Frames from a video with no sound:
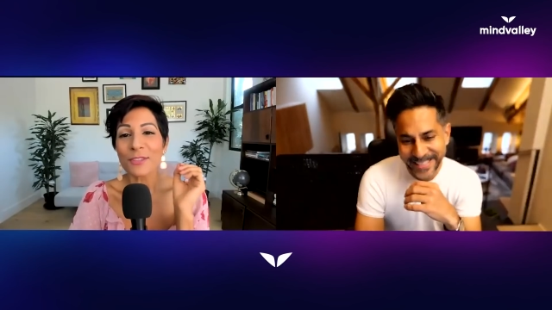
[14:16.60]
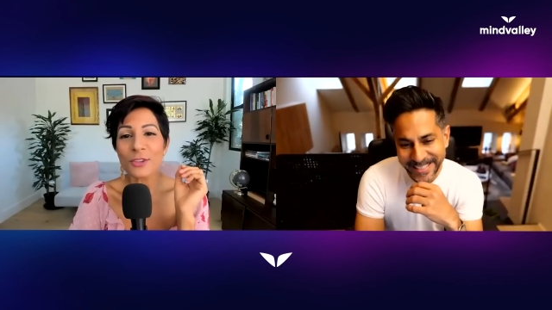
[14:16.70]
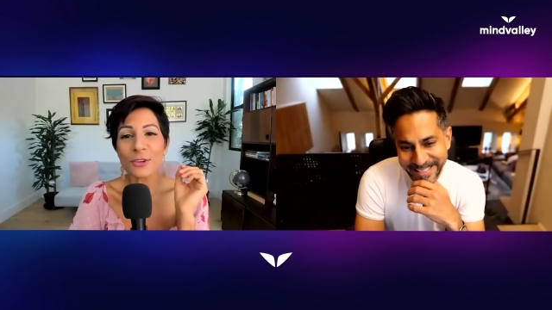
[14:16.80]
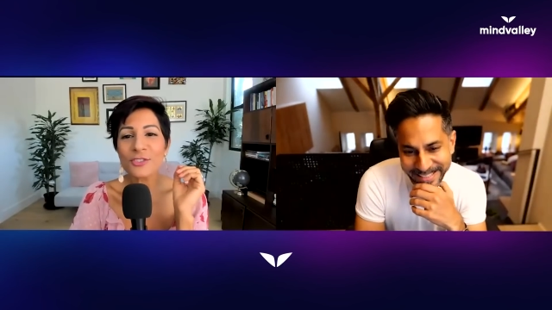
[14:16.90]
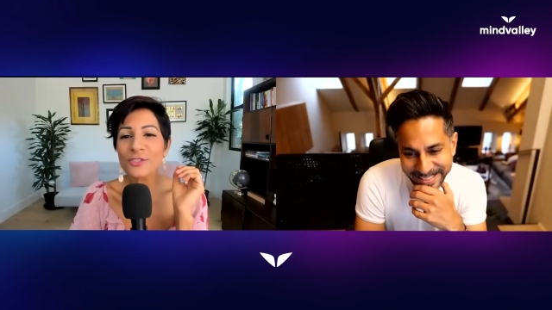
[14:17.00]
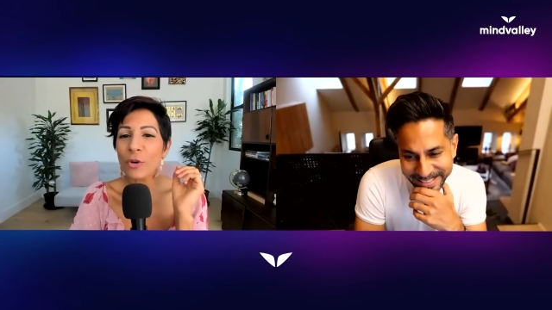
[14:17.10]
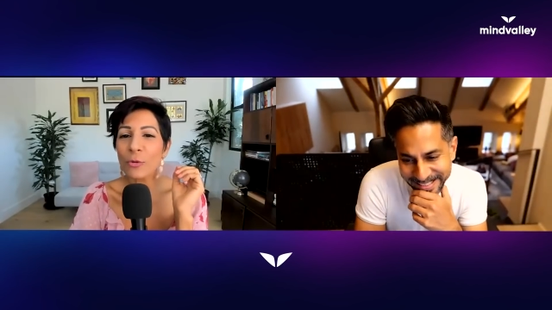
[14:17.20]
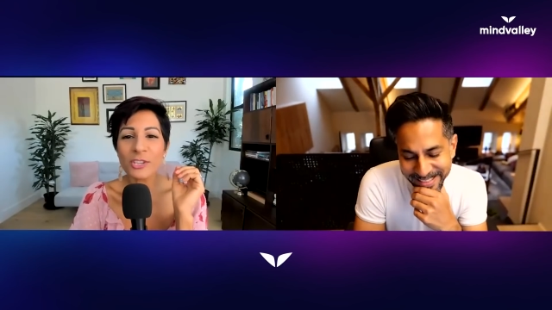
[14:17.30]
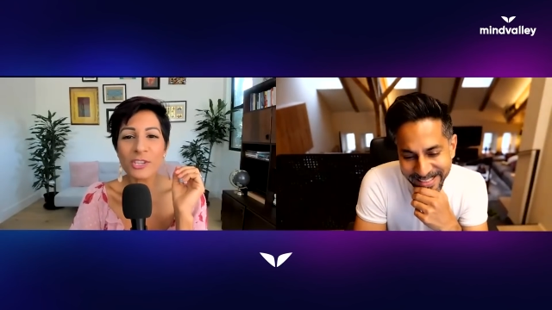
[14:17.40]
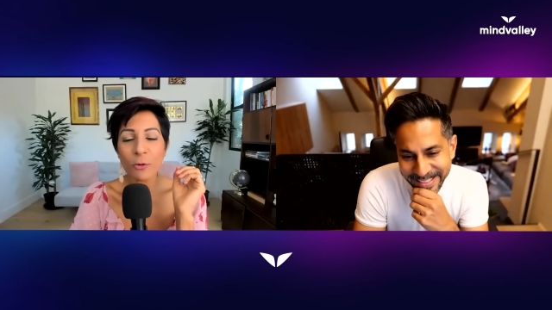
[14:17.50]
Speaker 1: There's so
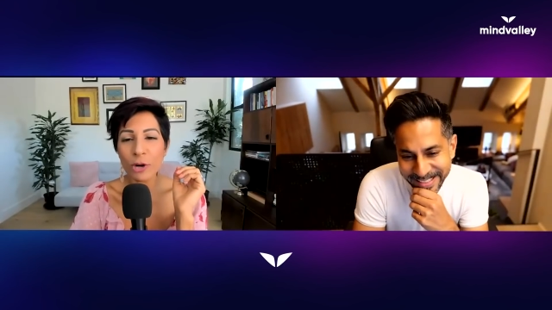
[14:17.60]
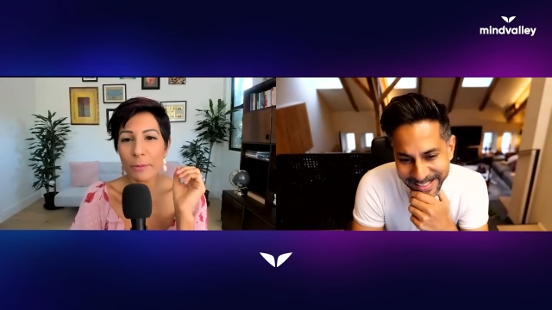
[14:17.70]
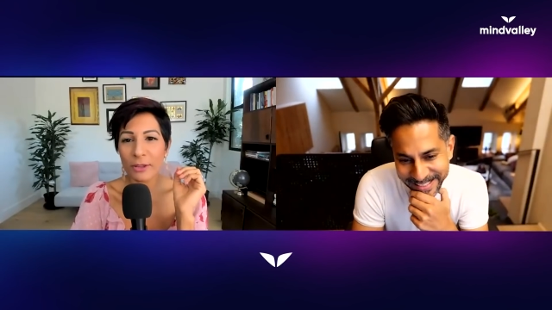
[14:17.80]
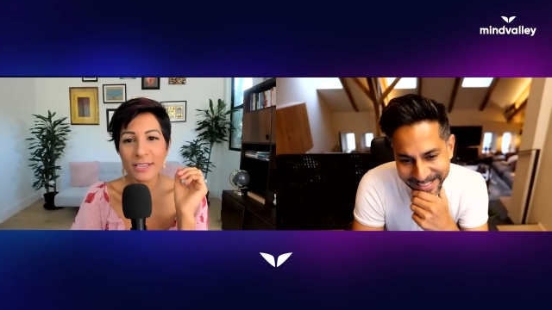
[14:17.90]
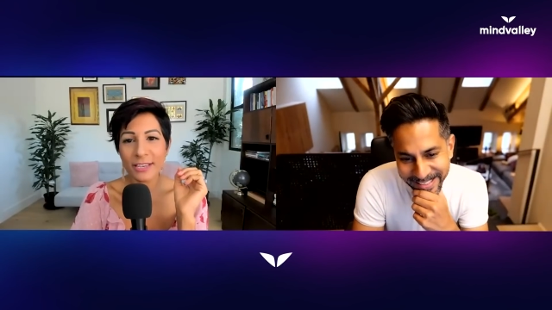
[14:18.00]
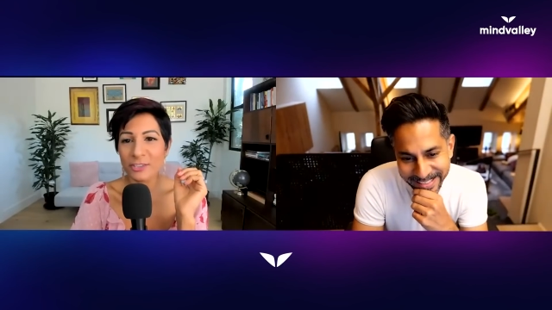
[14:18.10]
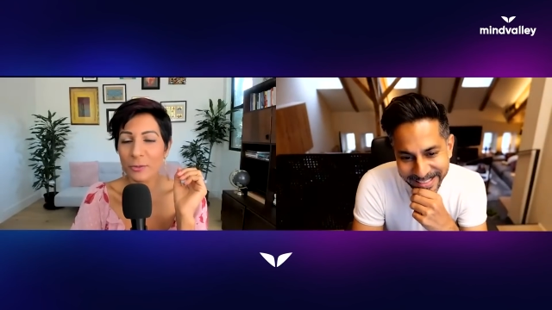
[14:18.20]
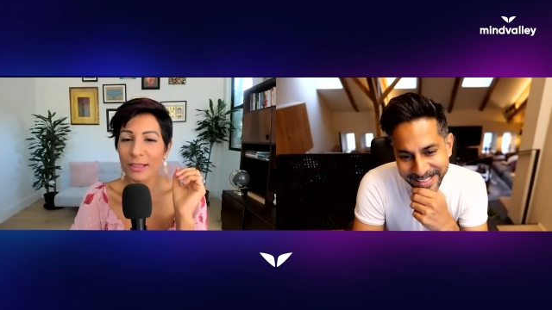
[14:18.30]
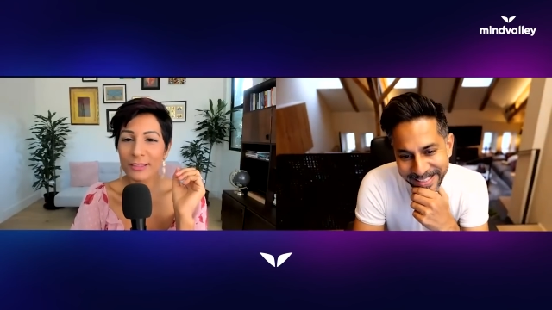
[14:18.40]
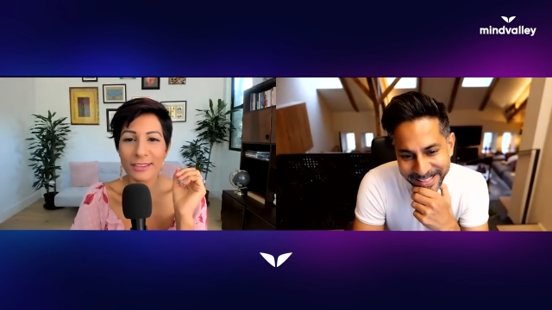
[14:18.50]
much more about
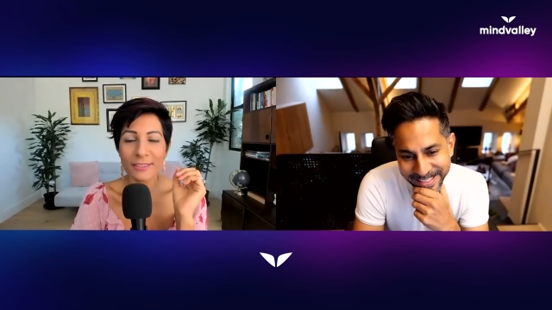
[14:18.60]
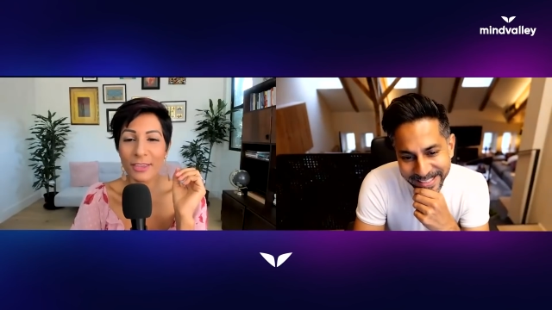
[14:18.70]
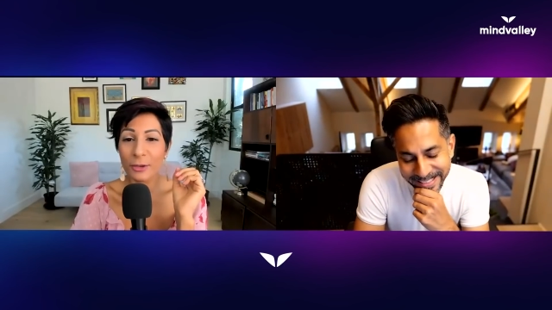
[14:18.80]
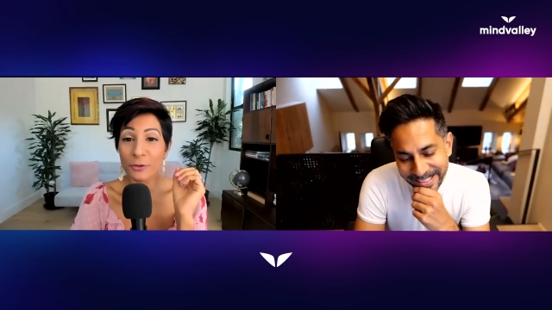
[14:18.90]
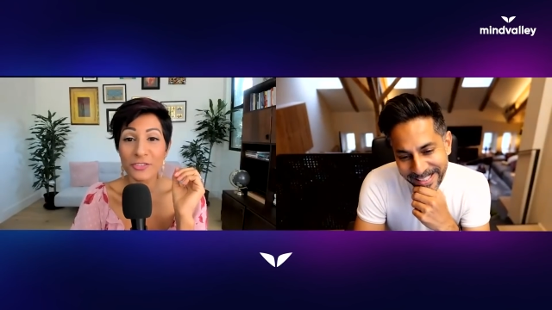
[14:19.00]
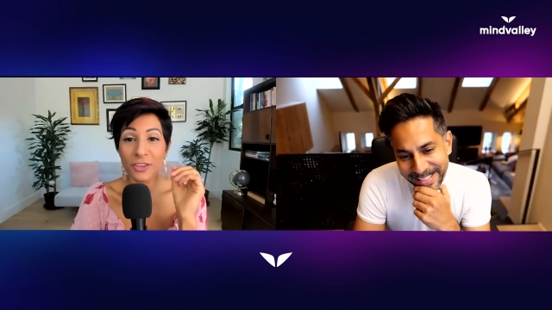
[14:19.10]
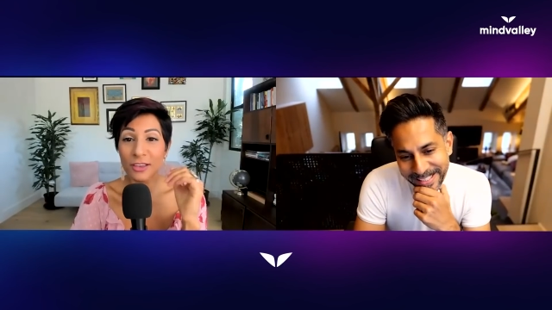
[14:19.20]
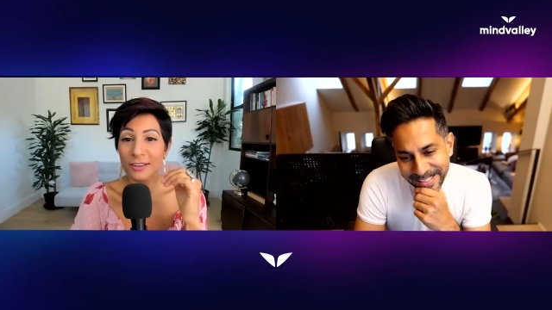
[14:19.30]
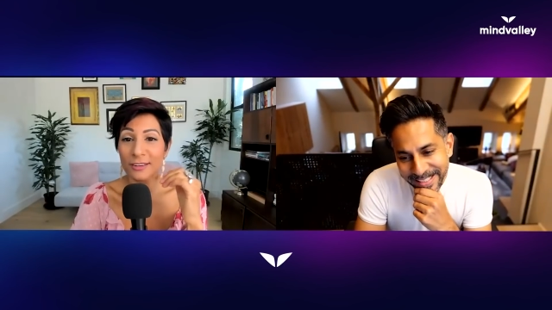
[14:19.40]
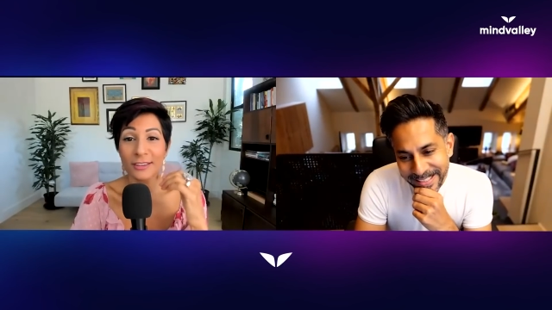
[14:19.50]
sexuality that your
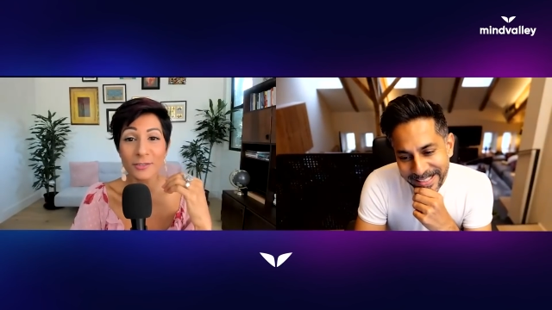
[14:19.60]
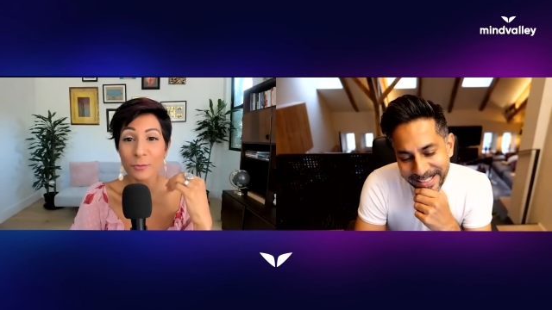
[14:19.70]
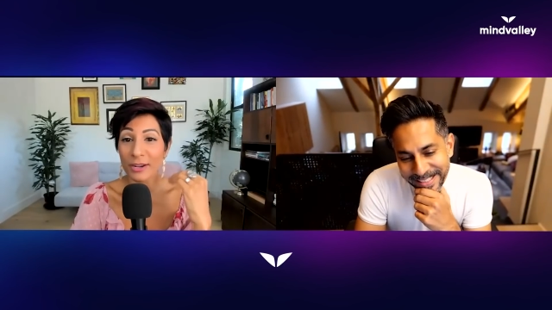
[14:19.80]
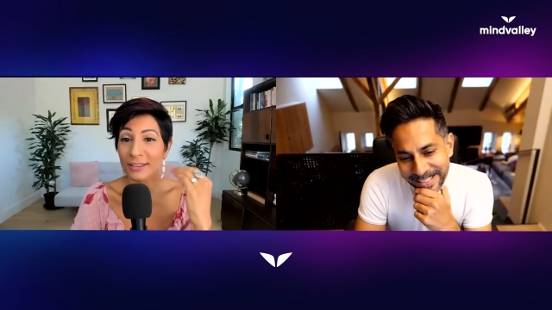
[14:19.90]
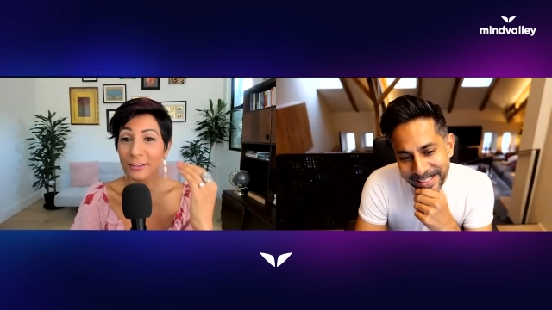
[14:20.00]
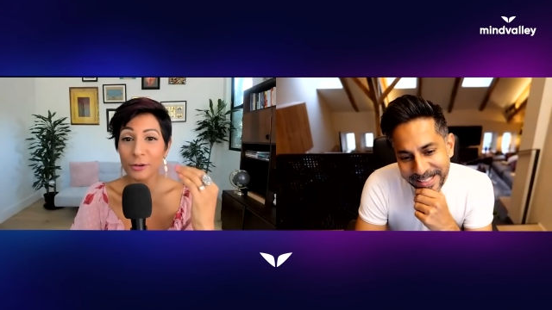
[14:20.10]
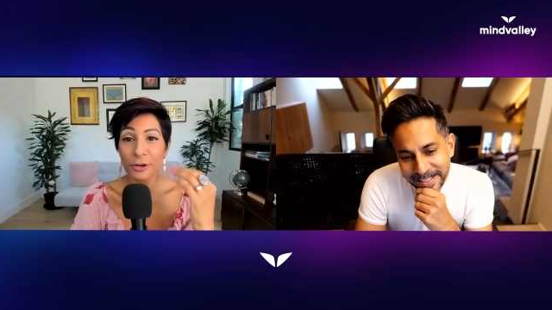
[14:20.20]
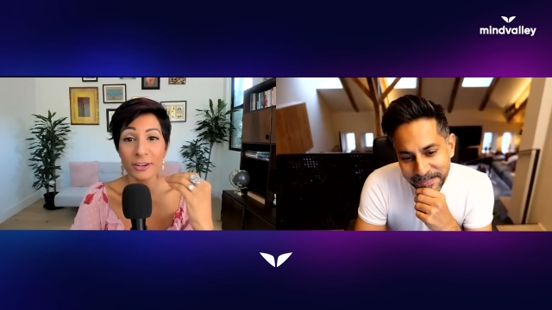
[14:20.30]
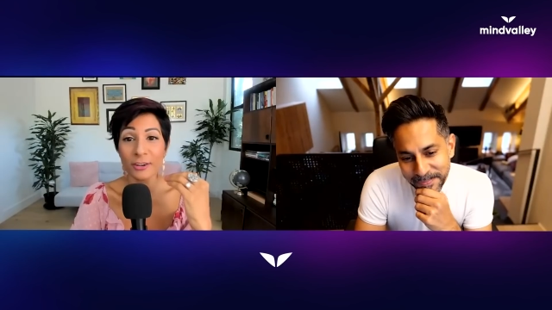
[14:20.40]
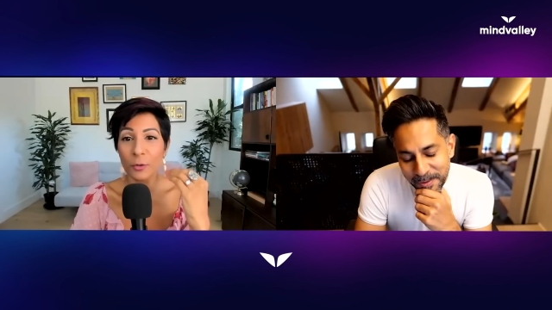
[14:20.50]
son is ready to
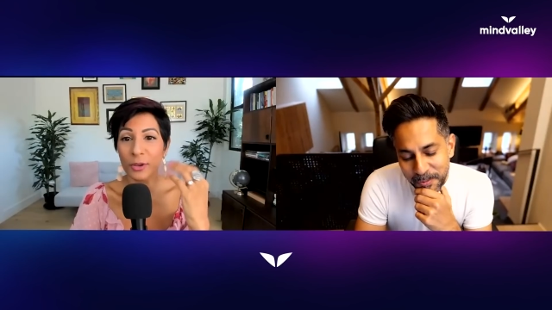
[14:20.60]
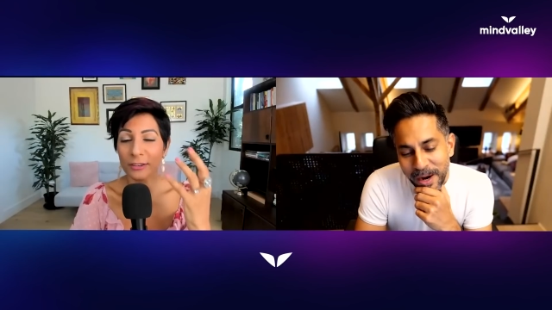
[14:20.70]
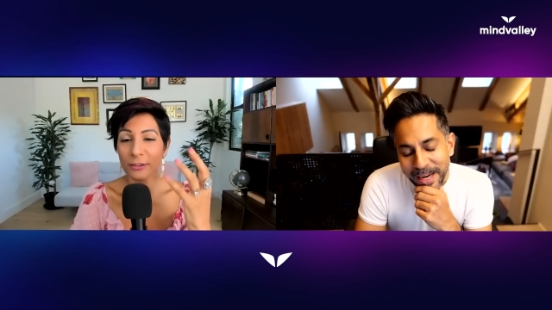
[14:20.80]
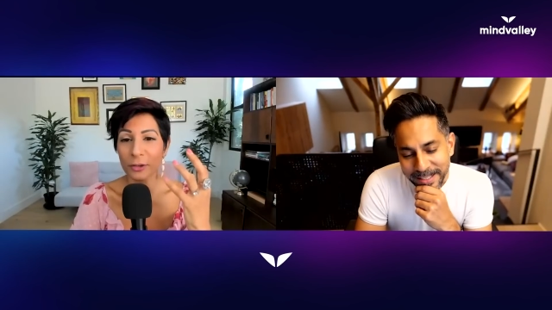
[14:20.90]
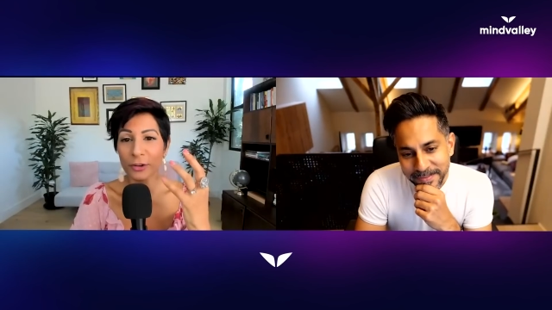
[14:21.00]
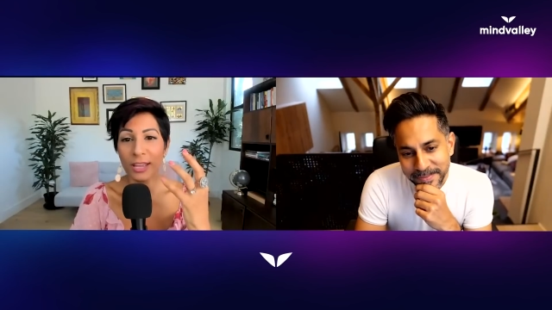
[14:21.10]
learn and going to learn.